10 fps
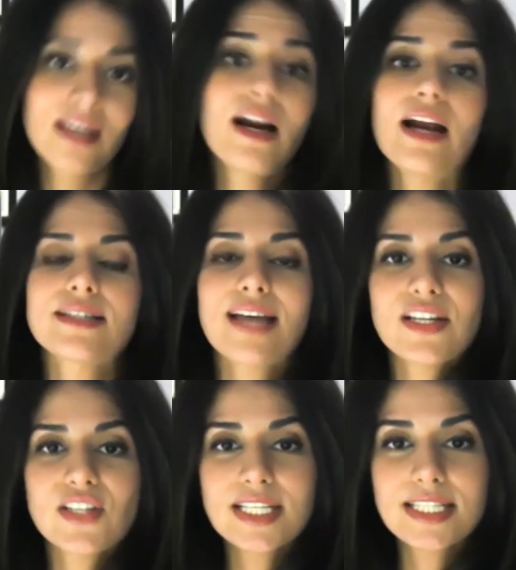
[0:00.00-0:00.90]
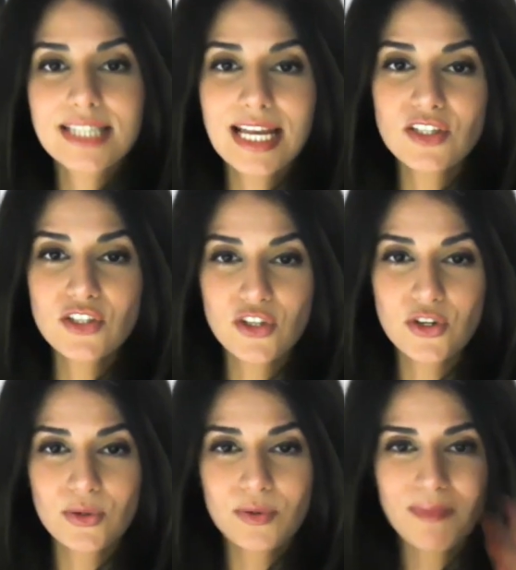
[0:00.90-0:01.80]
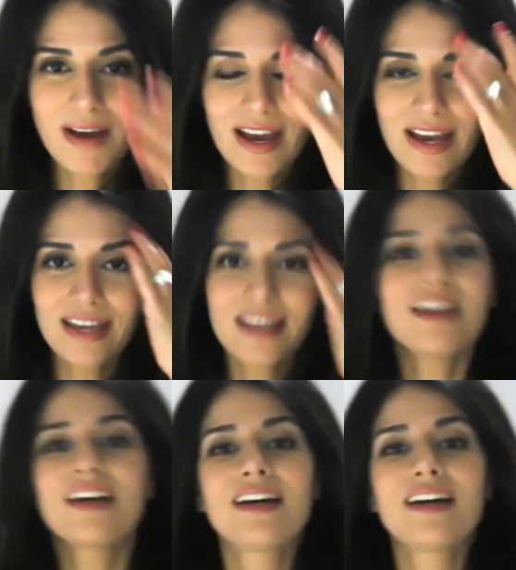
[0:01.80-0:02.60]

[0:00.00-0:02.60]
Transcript: All right, so I just sent you my